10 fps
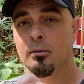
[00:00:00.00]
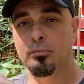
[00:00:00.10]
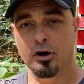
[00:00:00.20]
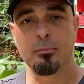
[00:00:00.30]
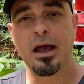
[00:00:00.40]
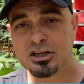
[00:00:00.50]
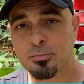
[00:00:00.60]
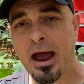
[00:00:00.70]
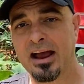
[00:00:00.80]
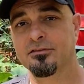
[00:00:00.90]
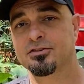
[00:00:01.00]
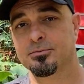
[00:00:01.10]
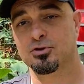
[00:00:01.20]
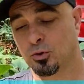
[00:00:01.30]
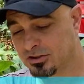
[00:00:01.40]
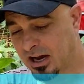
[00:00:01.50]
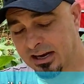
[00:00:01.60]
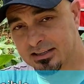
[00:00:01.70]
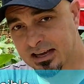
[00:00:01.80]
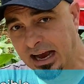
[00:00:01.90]
Put a mesh bag of some sort,
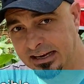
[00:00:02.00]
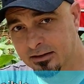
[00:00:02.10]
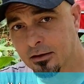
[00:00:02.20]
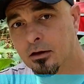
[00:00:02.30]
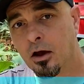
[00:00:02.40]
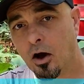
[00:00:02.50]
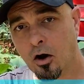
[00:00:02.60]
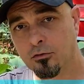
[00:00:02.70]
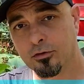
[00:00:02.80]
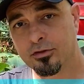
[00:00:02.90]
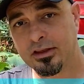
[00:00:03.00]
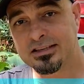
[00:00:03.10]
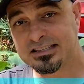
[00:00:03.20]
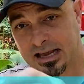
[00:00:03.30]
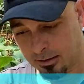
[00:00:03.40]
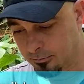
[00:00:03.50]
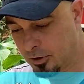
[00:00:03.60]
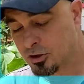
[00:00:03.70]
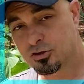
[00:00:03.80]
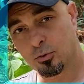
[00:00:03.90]
tie it tight over the stem
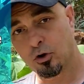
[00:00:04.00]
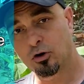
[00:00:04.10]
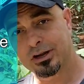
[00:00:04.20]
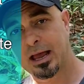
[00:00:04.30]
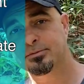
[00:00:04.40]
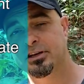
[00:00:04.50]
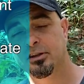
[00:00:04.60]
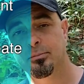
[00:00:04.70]
so they're all encapsulated in